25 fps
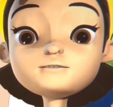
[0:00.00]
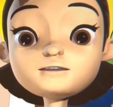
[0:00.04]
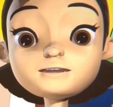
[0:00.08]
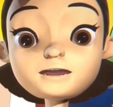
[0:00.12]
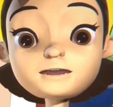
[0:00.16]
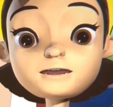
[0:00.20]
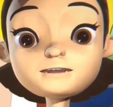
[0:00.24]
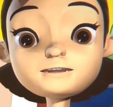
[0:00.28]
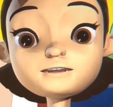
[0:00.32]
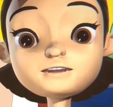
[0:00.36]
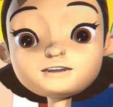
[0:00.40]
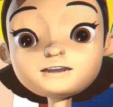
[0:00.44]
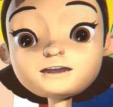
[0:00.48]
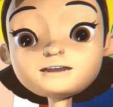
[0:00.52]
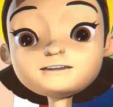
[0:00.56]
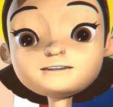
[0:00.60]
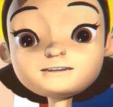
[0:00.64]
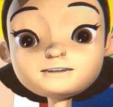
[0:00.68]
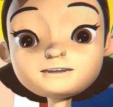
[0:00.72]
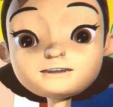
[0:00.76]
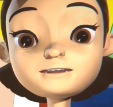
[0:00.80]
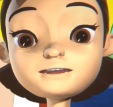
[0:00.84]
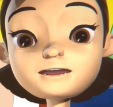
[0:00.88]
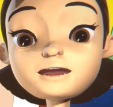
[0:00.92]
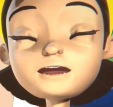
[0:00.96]
are more likely to
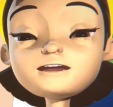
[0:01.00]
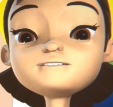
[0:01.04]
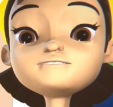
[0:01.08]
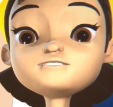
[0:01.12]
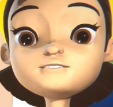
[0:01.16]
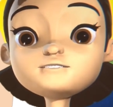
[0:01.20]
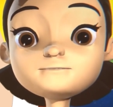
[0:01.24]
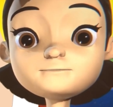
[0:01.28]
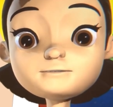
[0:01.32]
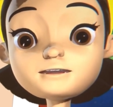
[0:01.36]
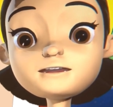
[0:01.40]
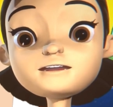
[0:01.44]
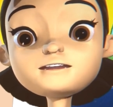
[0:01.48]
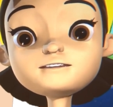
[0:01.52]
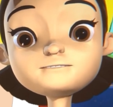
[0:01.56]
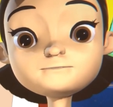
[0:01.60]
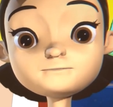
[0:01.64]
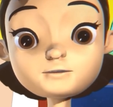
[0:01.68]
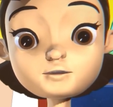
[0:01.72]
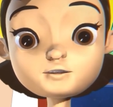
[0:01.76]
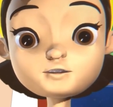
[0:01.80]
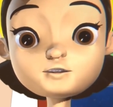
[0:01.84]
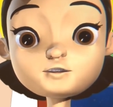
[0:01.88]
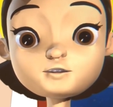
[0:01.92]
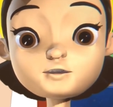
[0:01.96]
get sick after being
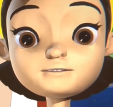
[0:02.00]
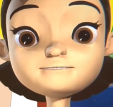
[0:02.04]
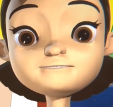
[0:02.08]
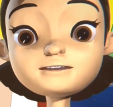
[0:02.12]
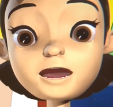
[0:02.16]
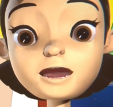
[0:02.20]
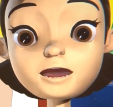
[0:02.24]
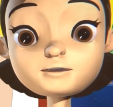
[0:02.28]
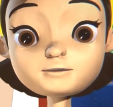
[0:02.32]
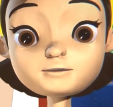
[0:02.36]
exposed to a